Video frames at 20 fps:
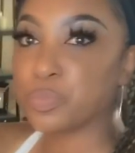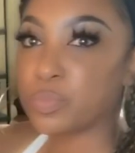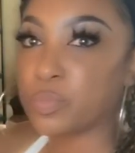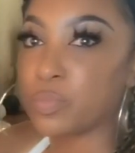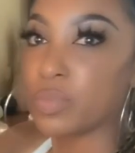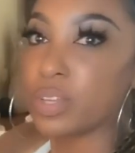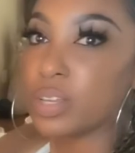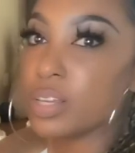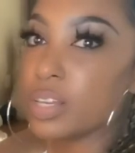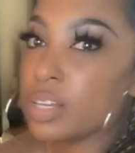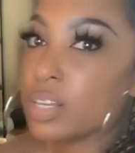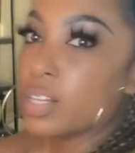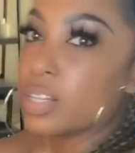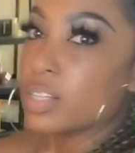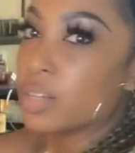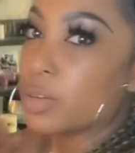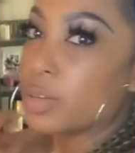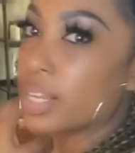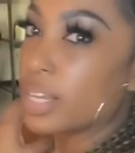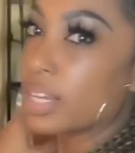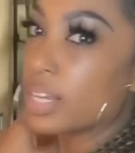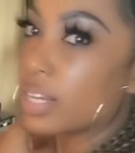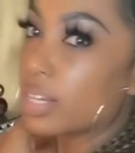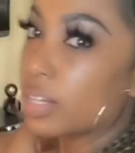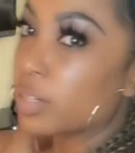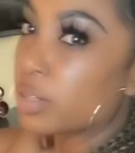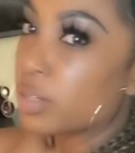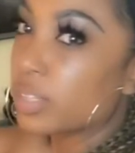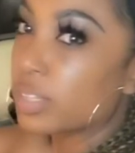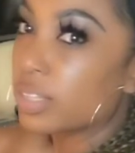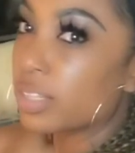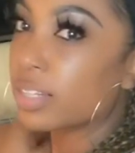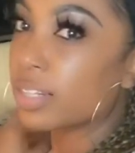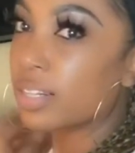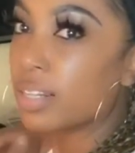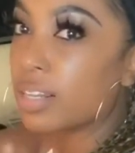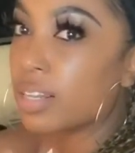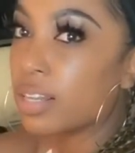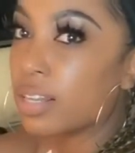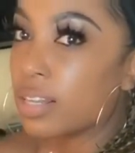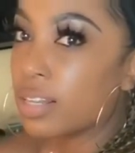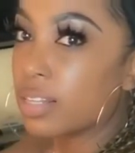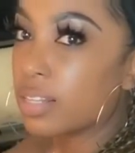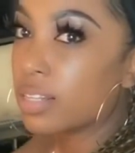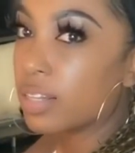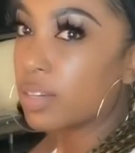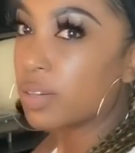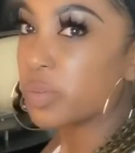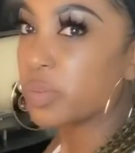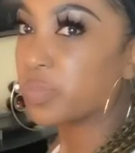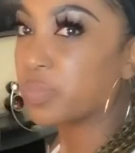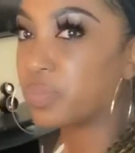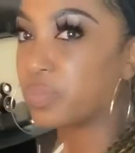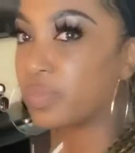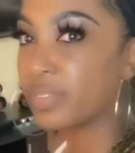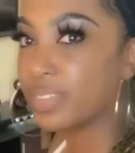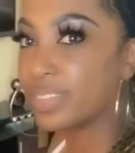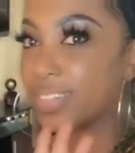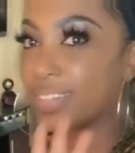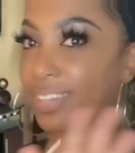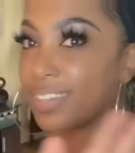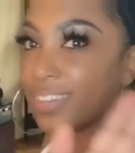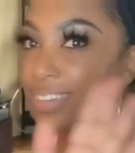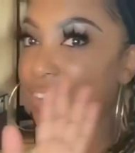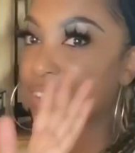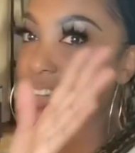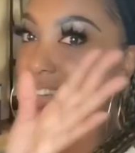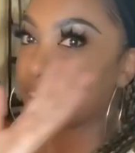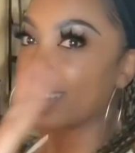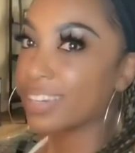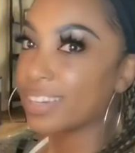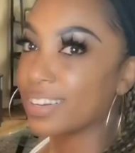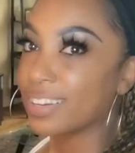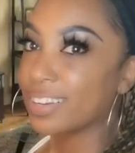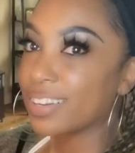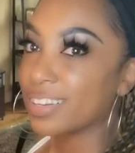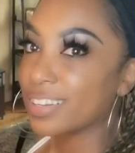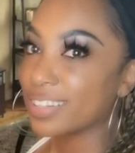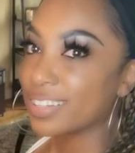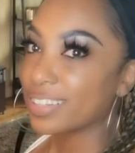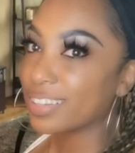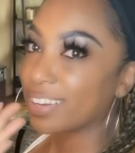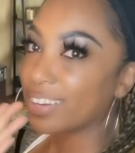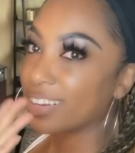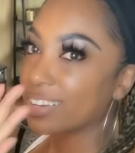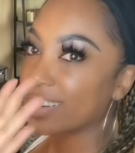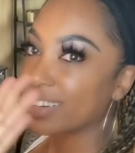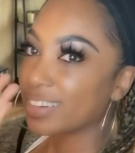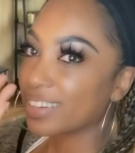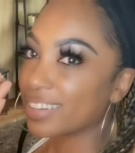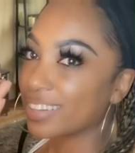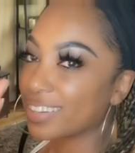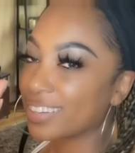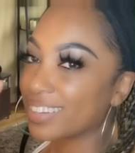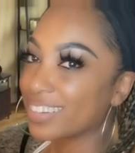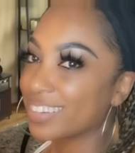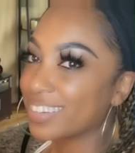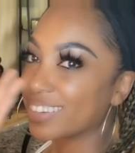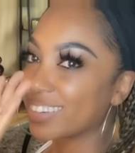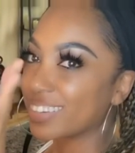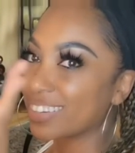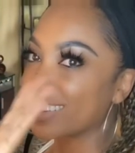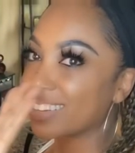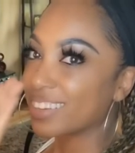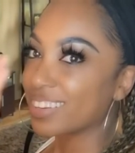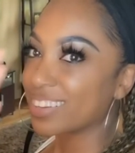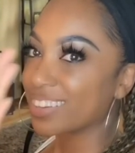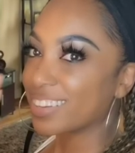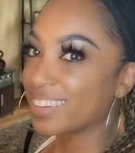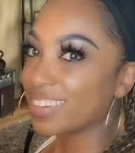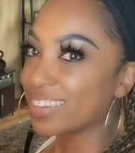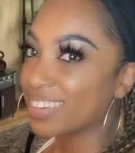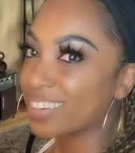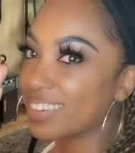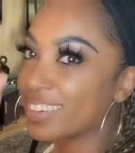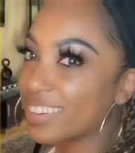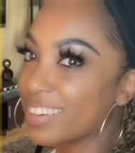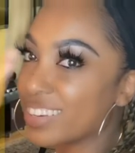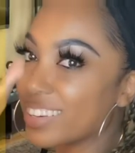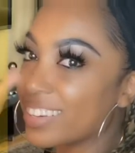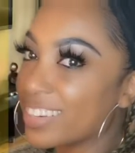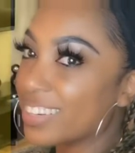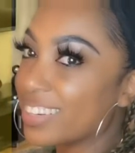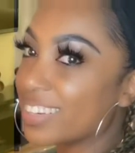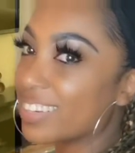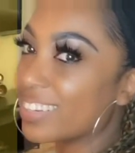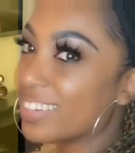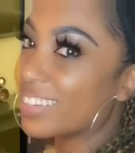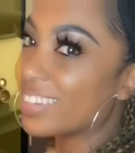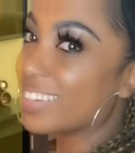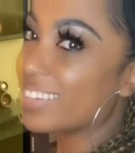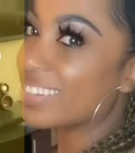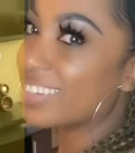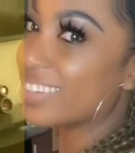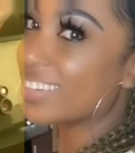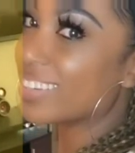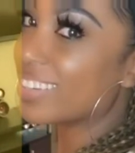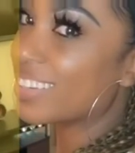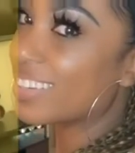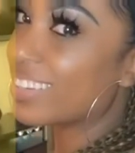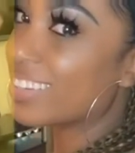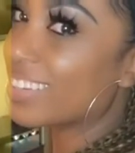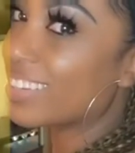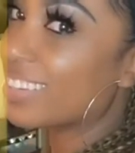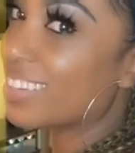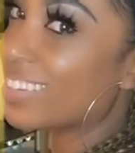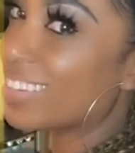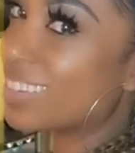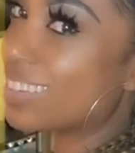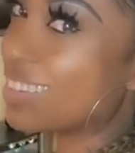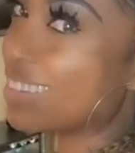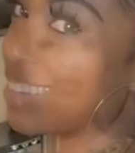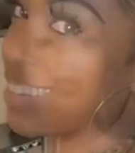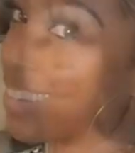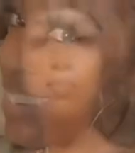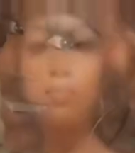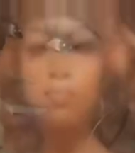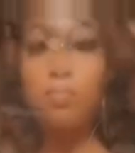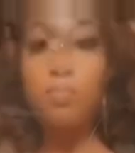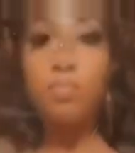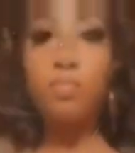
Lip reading: All right, so if you have any questions, please feel free to hit me up, and I'll see you guys next time. Have fun in quarantine. Stay safe.